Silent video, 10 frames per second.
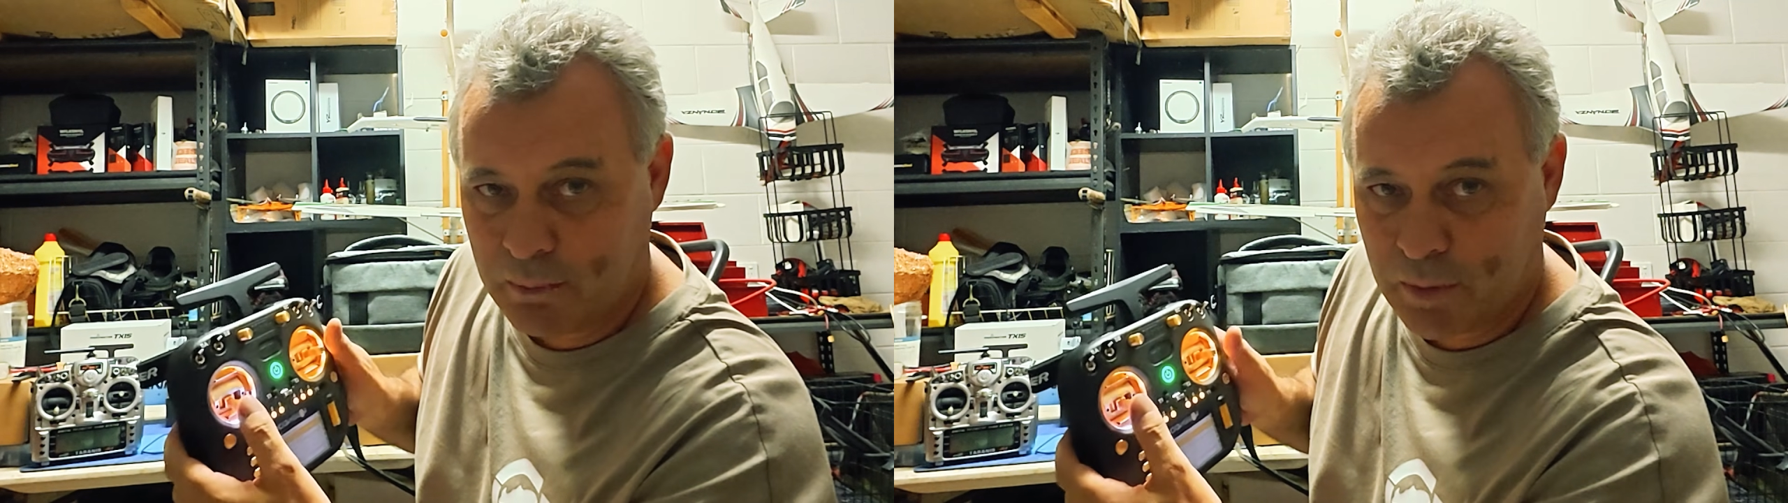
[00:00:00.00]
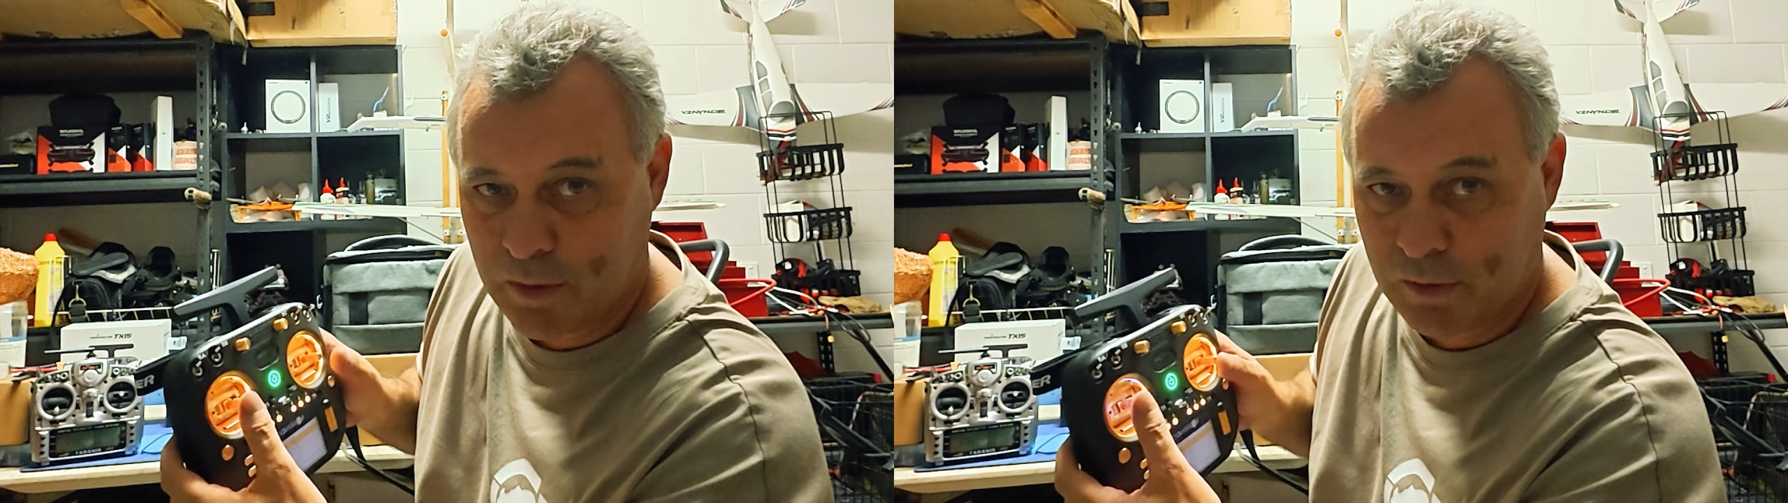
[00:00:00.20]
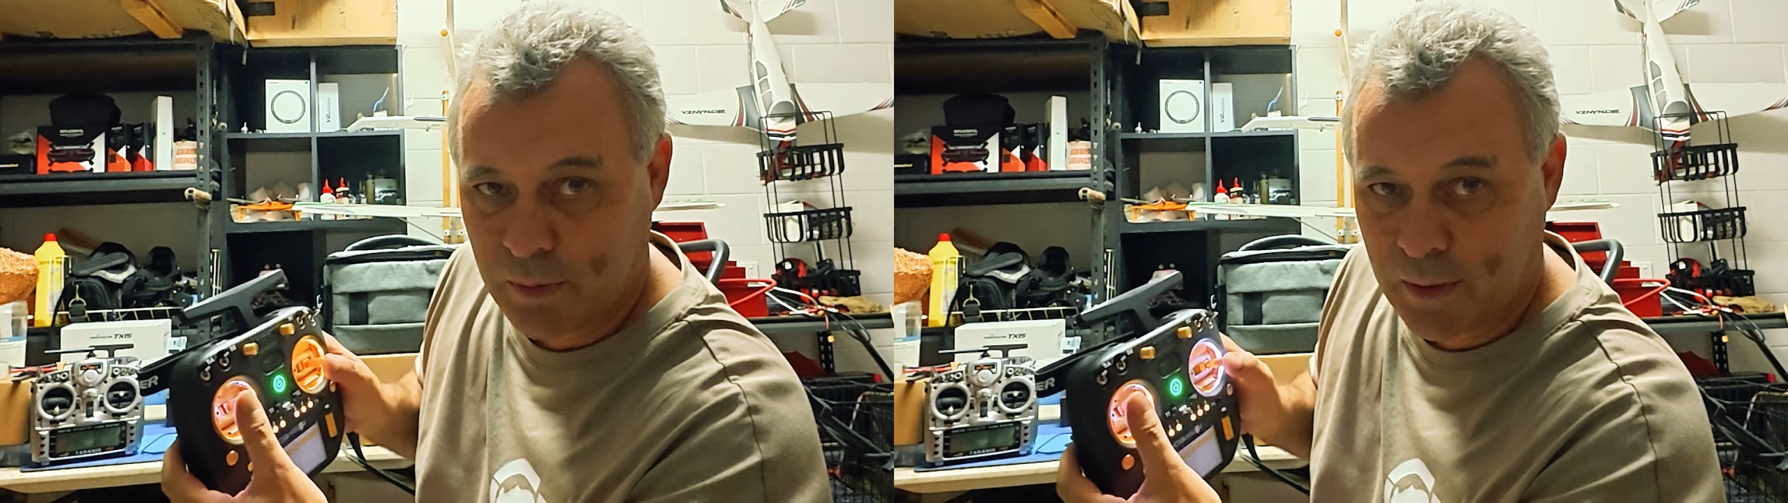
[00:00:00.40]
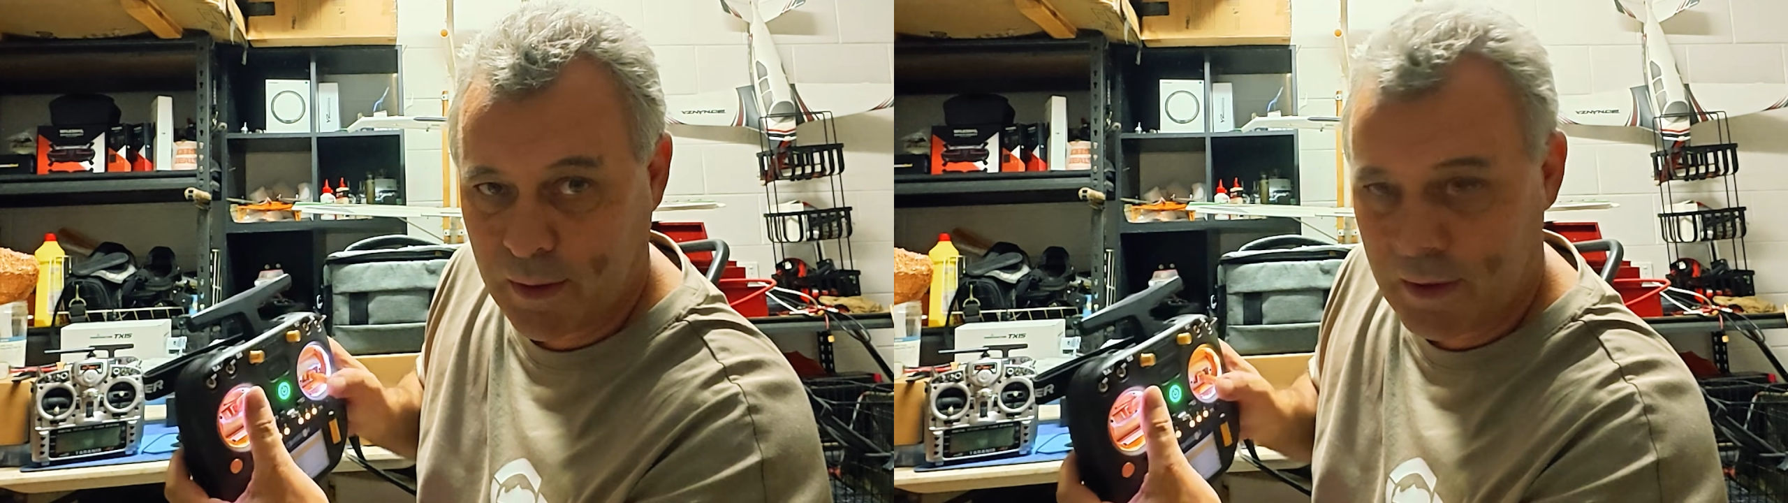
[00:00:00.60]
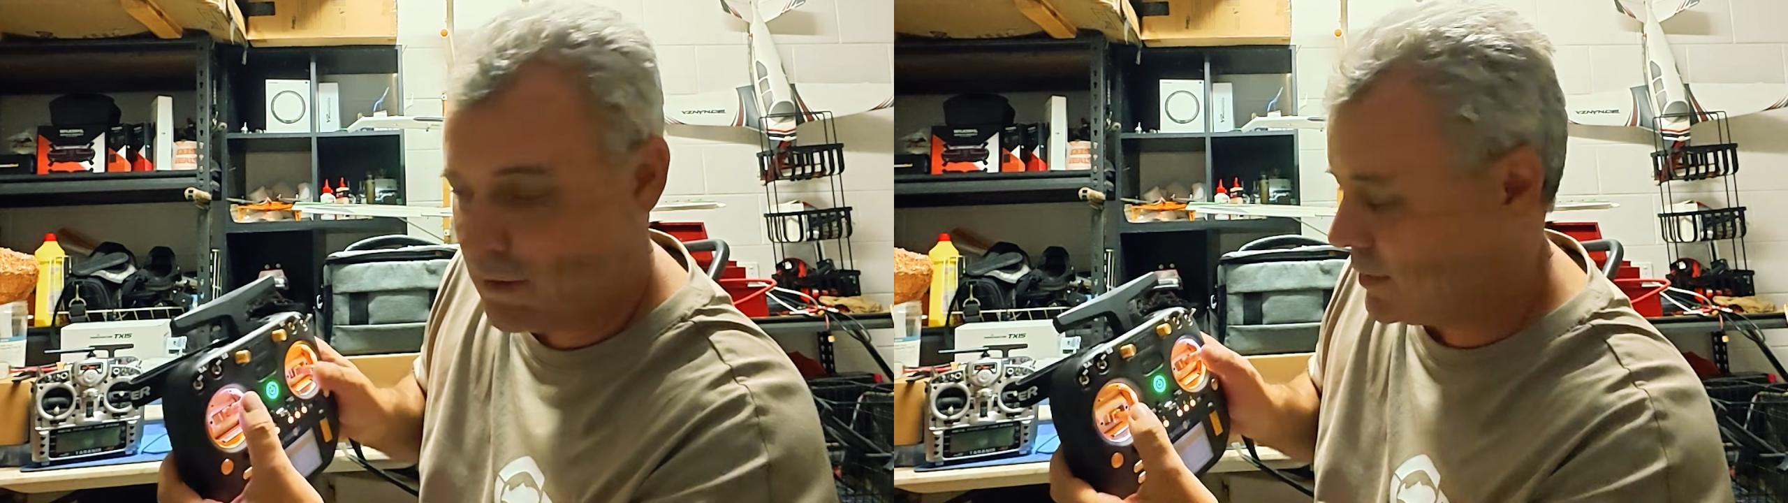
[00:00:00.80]
but this one
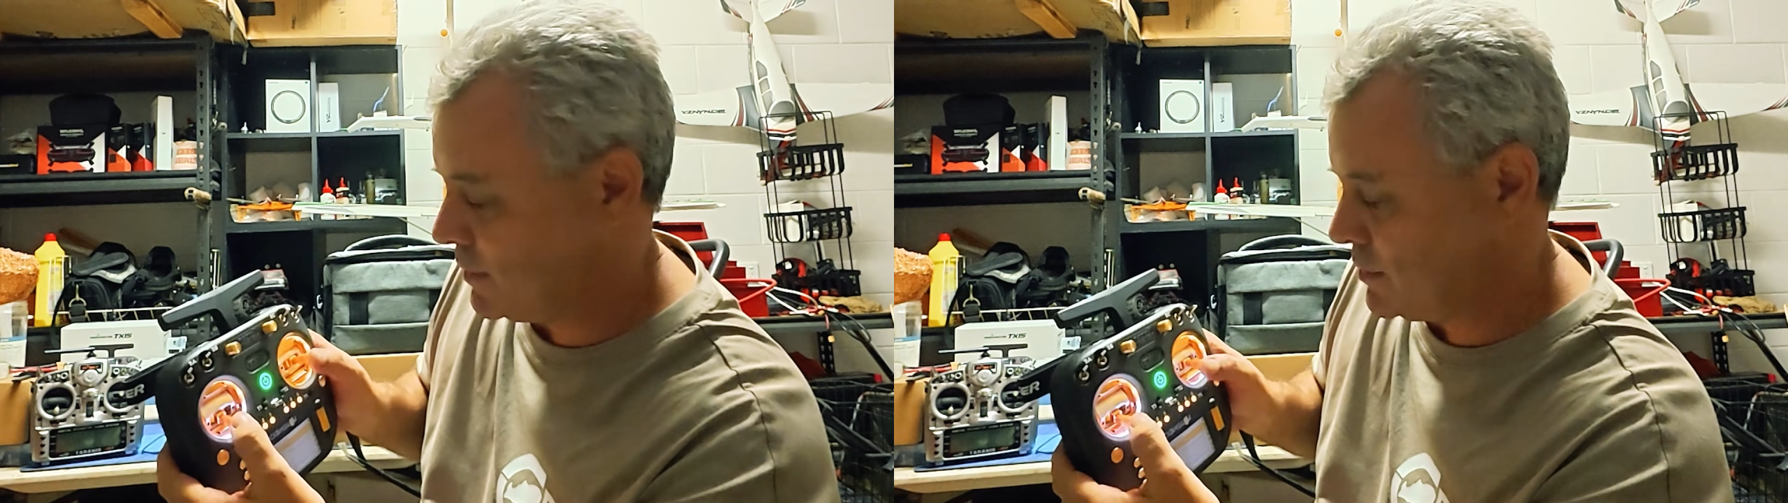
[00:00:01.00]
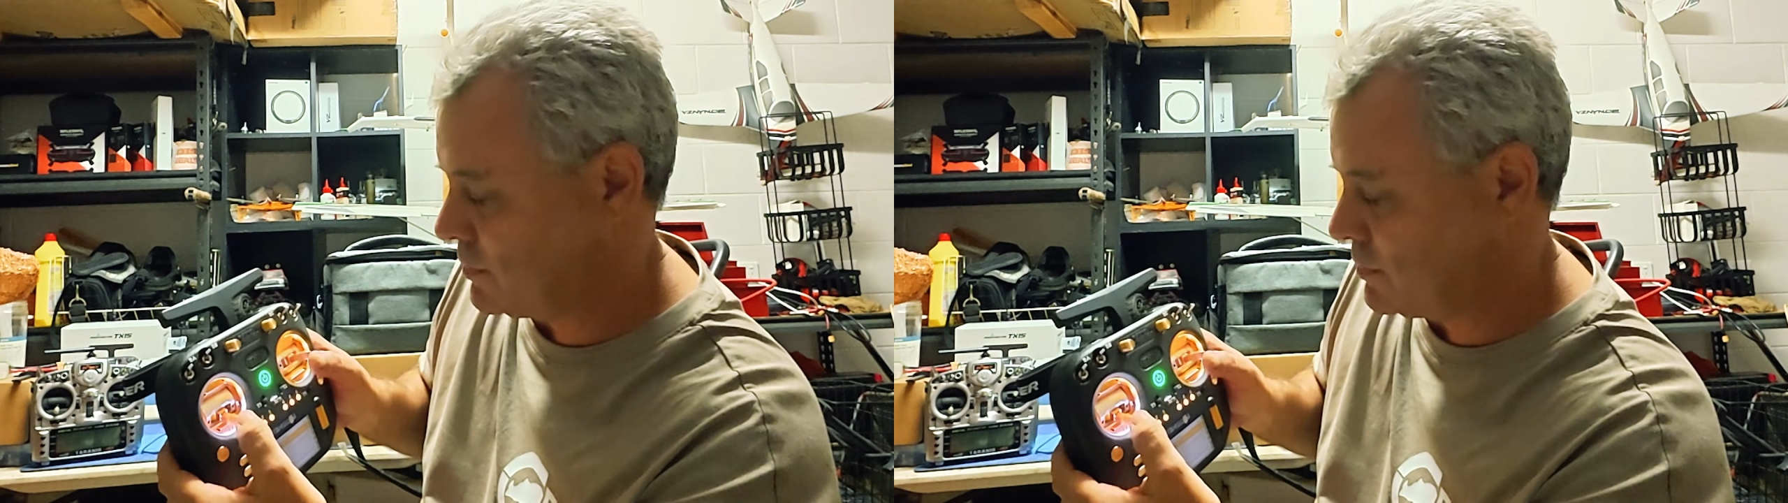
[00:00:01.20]
here, you can